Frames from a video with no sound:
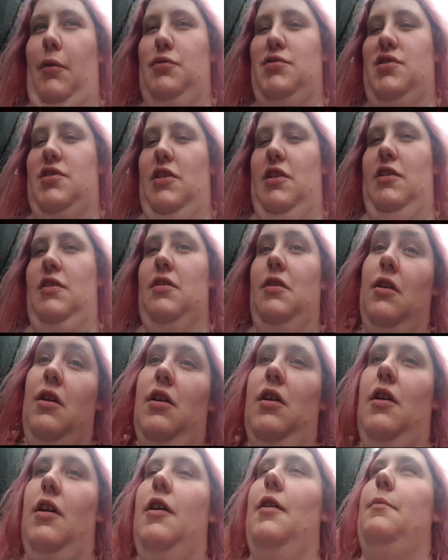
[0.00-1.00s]
I know most
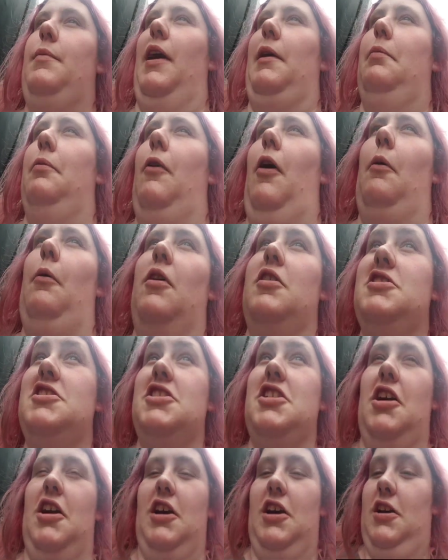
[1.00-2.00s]
people I
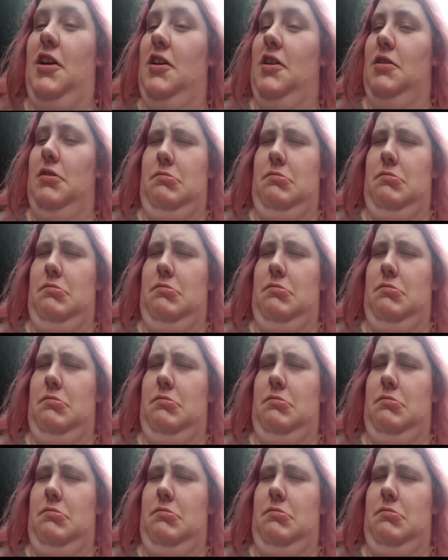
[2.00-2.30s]
watch,